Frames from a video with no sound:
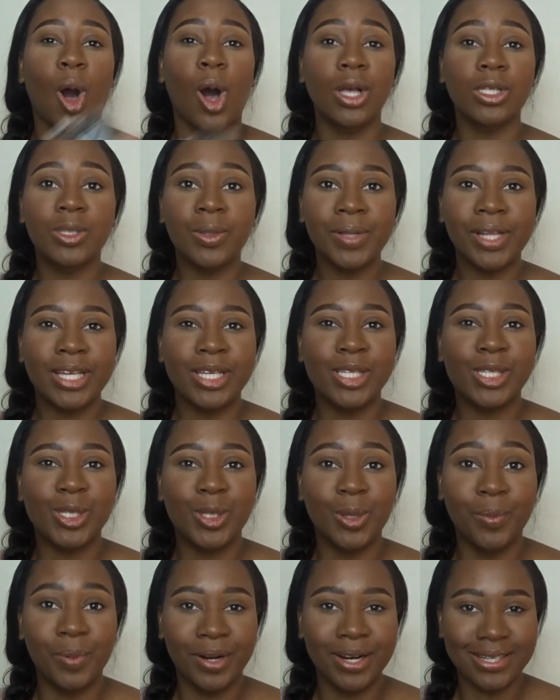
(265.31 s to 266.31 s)
also like
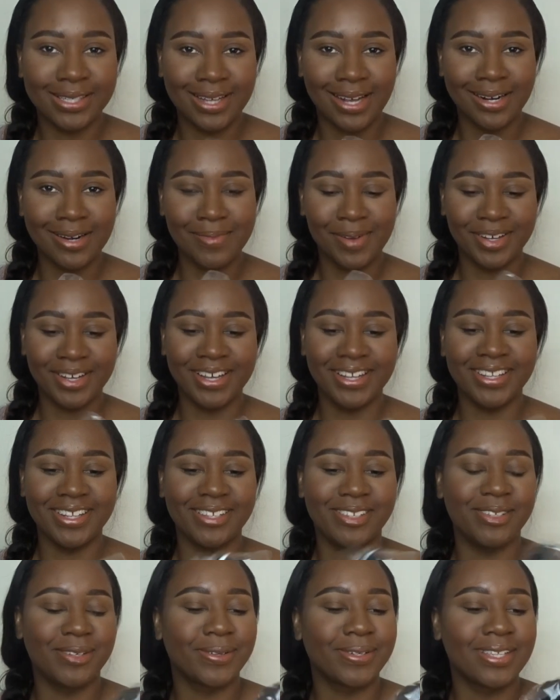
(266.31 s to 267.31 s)
super excited about getting
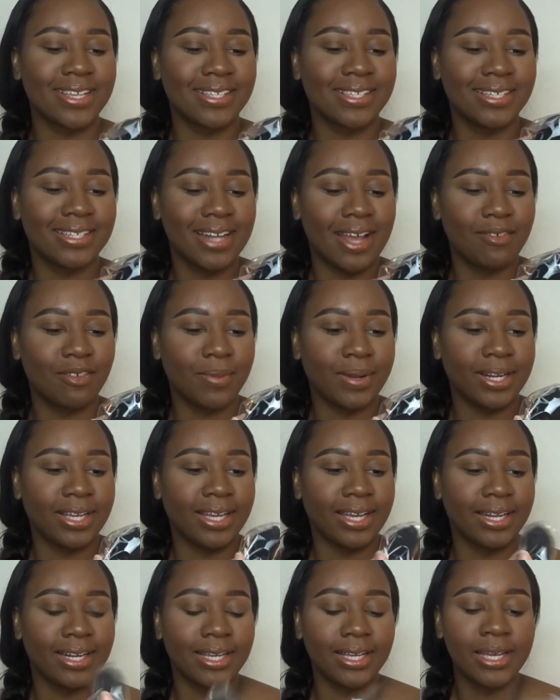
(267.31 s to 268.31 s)
this too because I've seen everybody
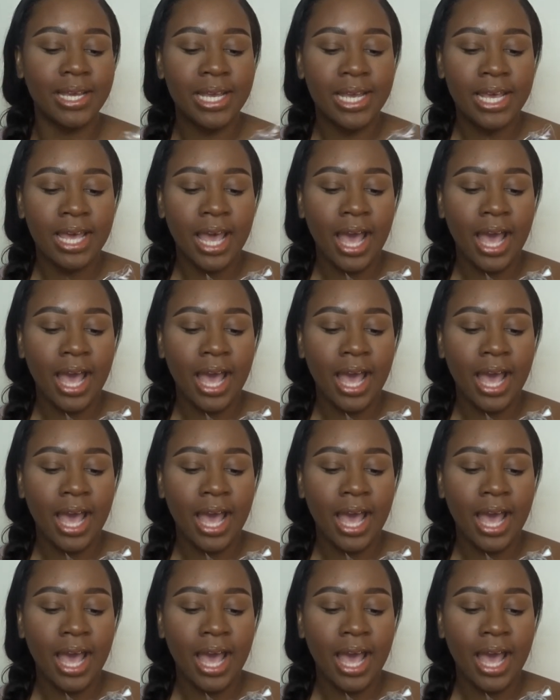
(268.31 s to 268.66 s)
get it.